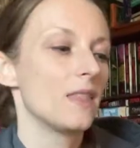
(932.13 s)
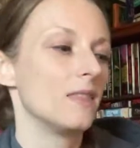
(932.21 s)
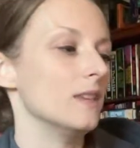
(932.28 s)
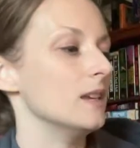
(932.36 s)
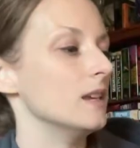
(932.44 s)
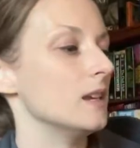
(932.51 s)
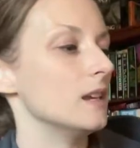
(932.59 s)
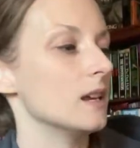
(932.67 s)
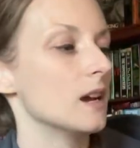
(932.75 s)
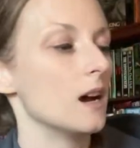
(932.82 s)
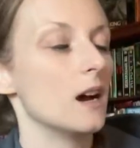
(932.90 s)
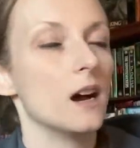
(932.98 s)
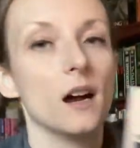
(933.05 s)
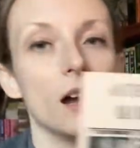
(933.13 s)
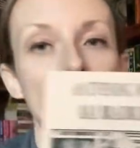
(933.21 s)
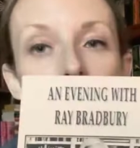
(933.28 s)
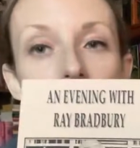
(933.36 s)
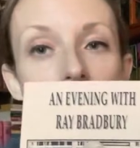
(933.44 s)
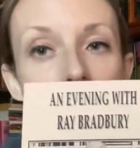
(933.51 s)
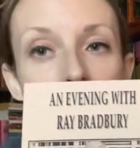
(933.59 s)
The
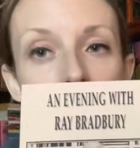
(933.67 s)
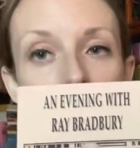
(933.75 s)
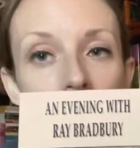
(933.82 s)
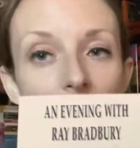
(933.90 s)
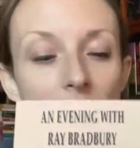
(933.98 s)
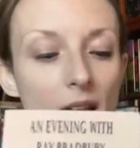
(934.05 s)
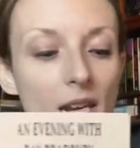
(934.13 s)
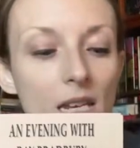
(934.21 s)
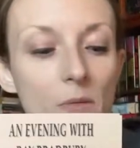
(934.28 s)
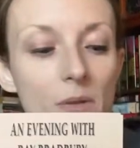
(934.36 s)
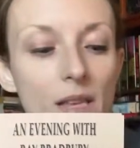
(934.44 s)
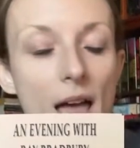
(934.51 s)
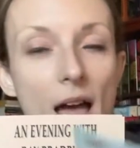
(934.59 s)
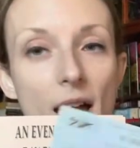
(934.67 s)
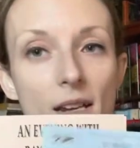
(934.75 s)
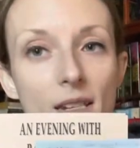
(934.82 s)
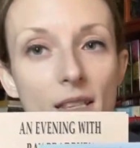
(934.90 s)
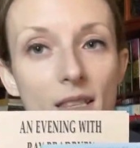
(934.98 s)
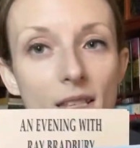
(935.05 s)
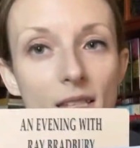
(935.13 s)
event that he was at,
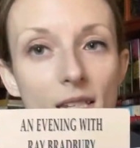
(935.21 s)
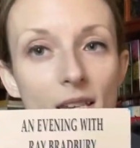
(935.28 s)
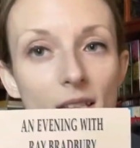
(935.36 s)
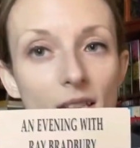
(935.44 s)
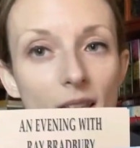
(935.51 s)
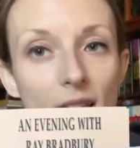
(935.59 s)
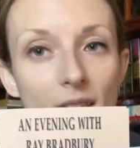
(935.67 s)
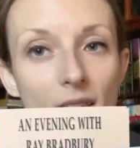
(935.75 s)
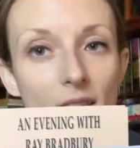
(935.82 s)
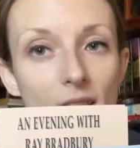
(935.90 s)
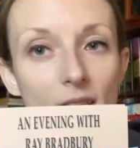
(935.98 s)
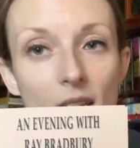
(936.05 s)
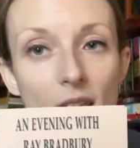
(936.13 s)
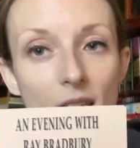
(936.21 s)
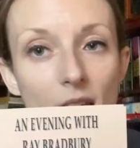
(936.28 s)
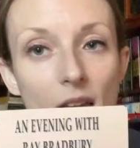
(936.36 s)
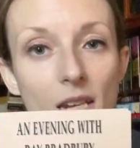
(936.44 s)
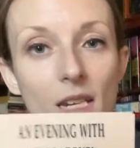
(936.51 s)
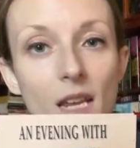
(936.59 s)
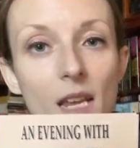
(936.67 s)
the
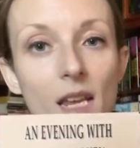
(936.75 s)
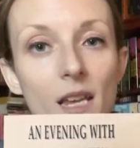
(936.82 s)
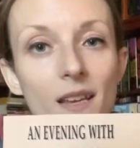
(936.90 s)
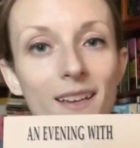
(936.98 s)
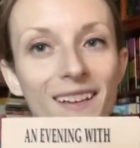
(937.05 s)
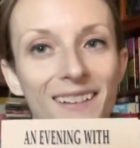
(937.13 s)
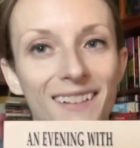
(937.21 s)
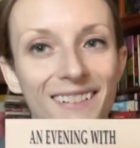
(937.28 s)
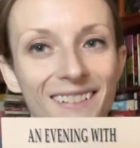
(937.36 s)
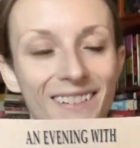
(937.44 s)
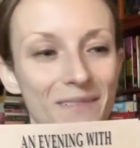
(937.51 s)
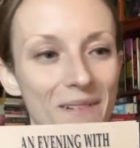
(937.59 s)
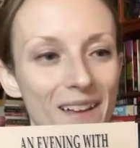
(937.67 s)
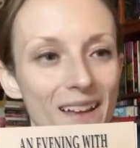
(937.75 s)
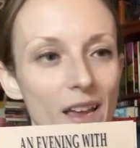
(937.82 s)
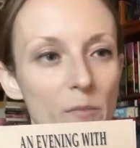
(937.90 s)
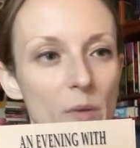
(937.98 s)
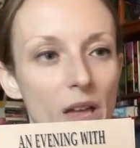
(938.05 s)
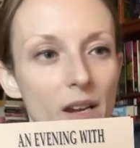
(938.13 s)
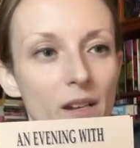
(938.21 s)
ticket, hi
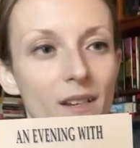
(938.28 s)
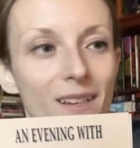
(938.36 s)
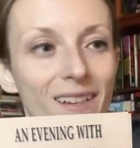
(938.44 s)
Ben,